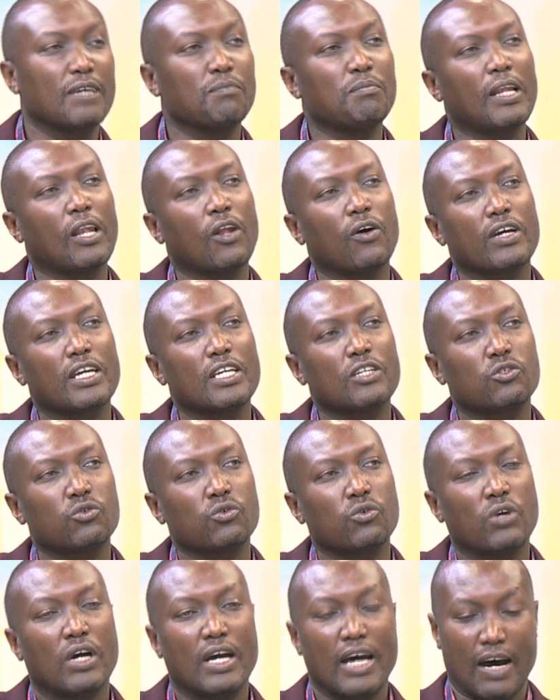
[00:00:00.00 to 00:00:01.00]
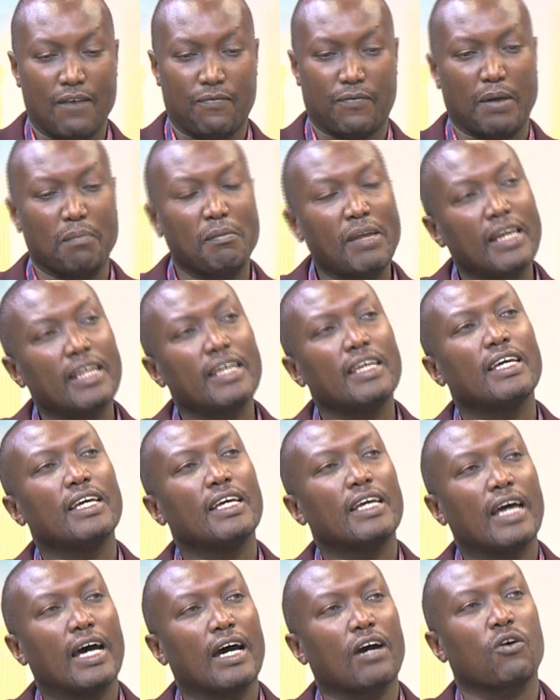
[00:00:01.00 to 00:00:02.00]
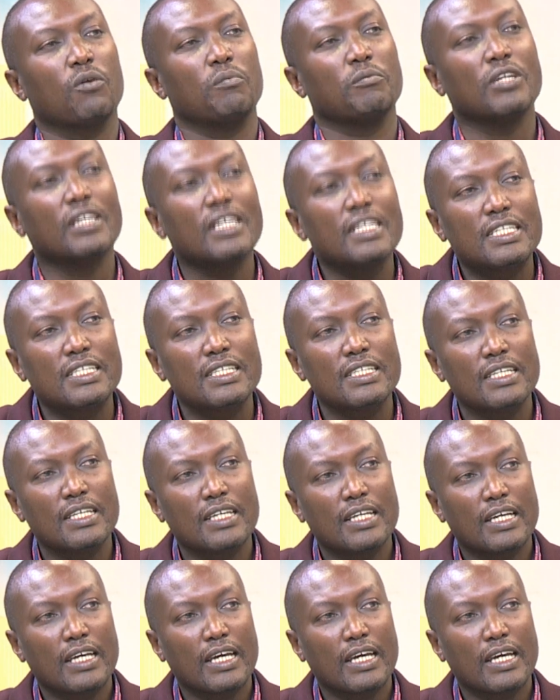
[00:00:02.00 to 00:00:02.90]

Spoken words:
belonging to a family, a community,